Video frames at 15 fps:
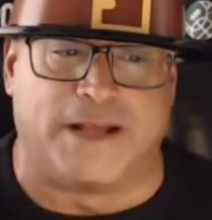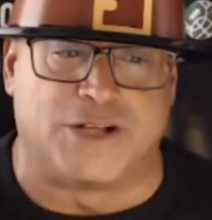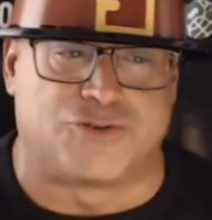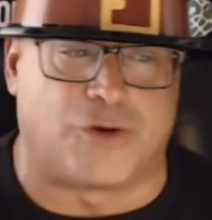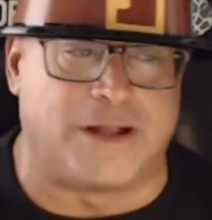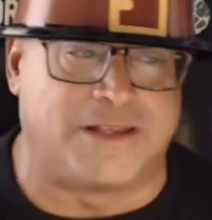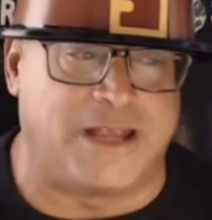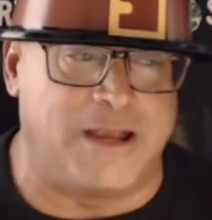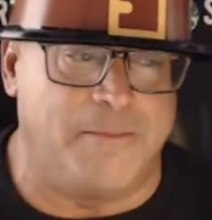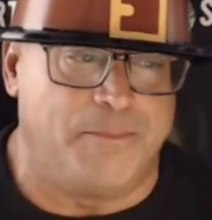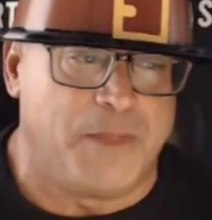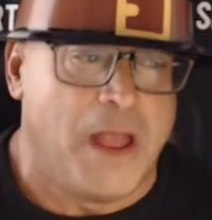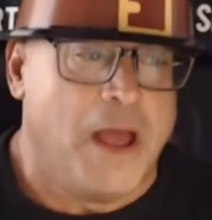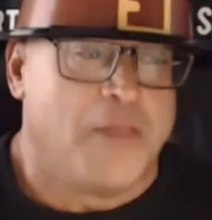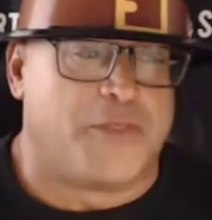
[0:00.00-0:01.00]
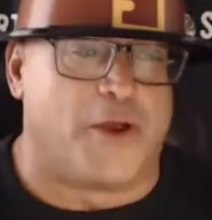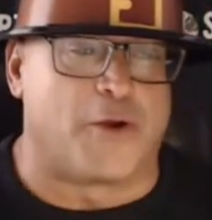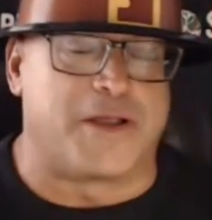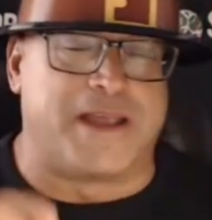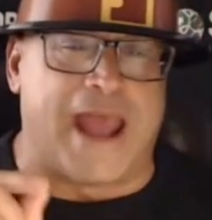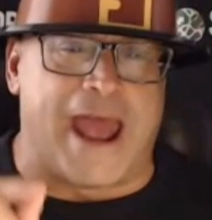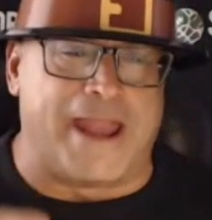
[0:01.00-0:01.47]
Detroit team,
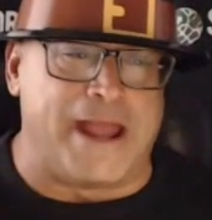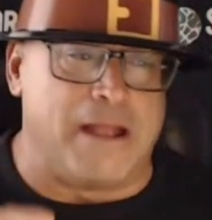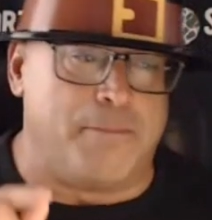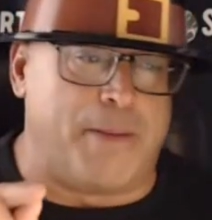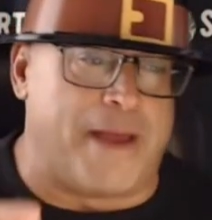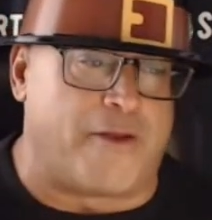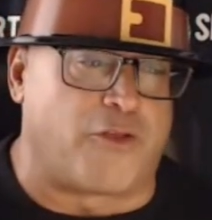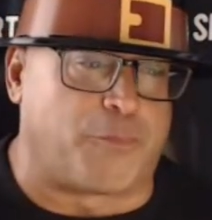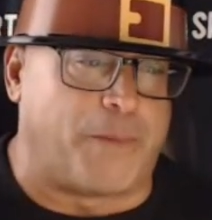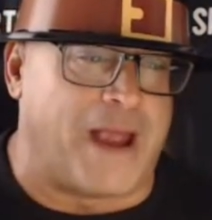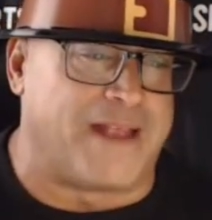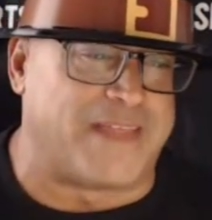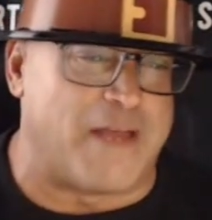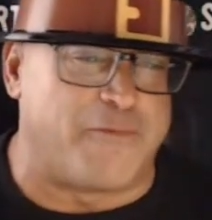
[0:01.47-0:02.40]
they're getting bettors paid.